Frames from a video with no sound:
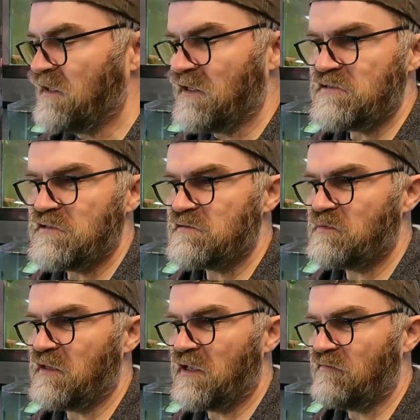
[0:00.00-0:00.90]
issues
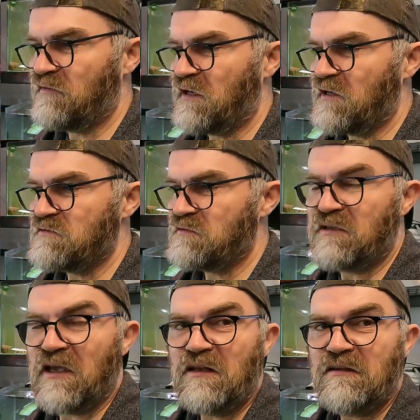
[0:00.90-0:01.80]
where they have
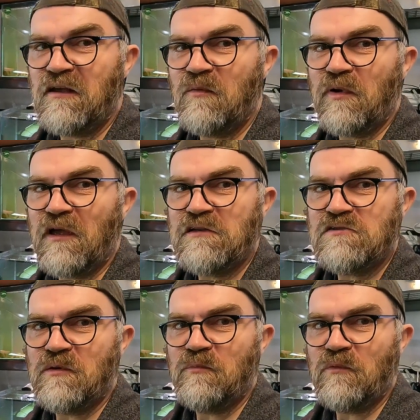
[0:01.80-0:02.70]
dead buried
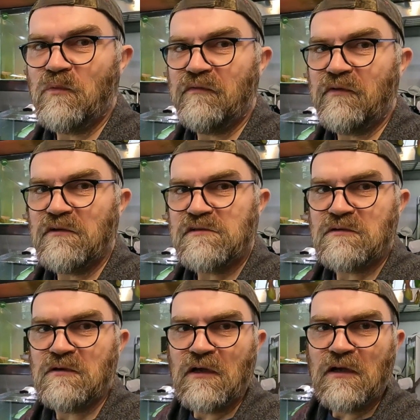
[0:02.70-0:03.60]
shrimp and whatever else.
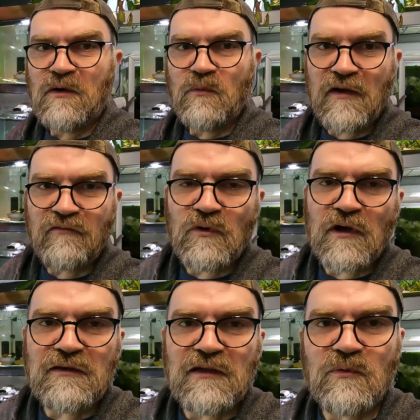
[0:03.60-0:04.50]
We have no
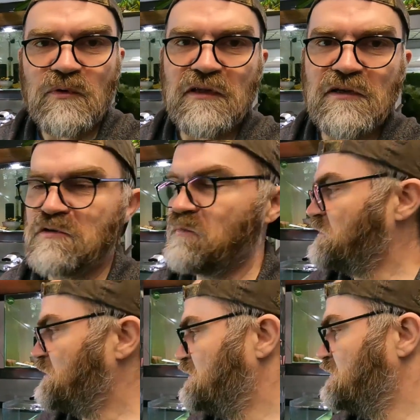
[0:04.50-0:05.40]
idea why that shrimp
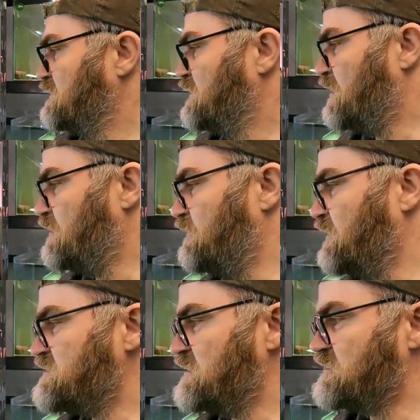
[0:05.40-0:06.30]
died. All the
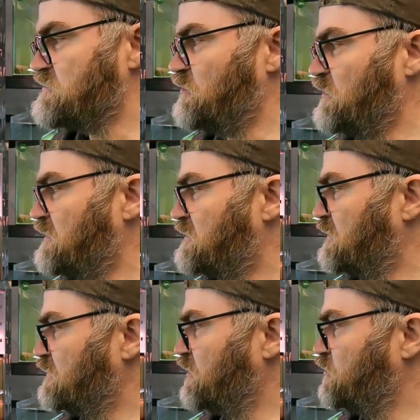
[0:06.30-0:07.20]
rest of the shrimp in the
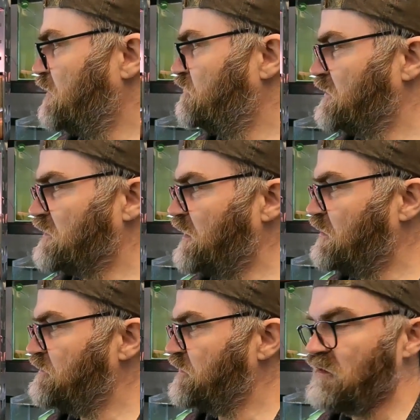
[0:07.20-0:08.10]
tank look perfectly
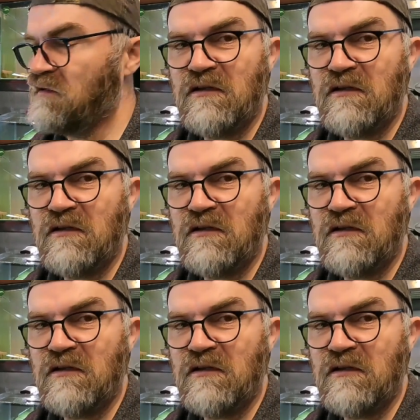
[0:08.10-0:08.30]
healthy.